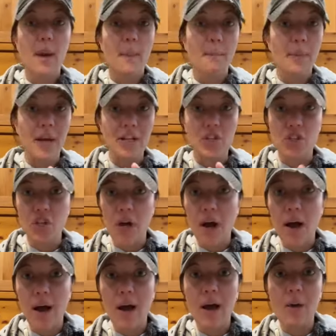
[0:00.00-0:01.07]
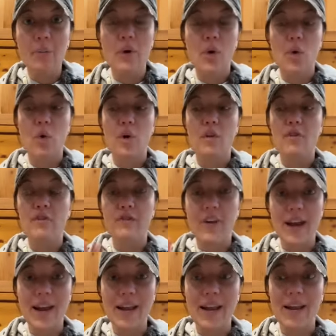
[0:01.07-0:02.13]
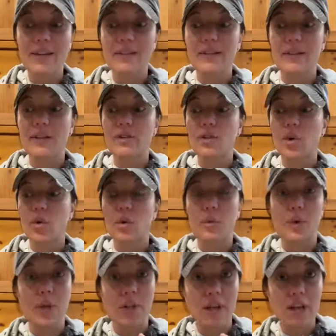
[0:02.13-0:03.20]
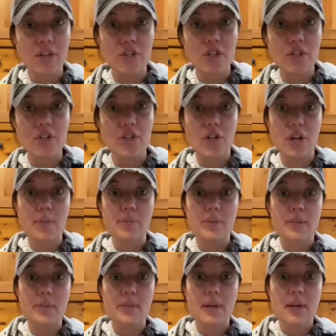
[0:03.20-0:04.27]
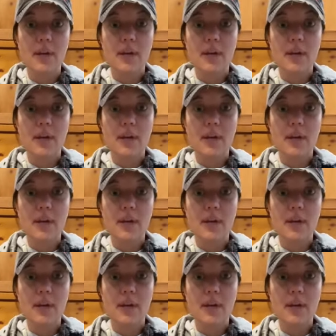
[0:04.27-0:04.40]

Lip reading: my job or finances or relationships.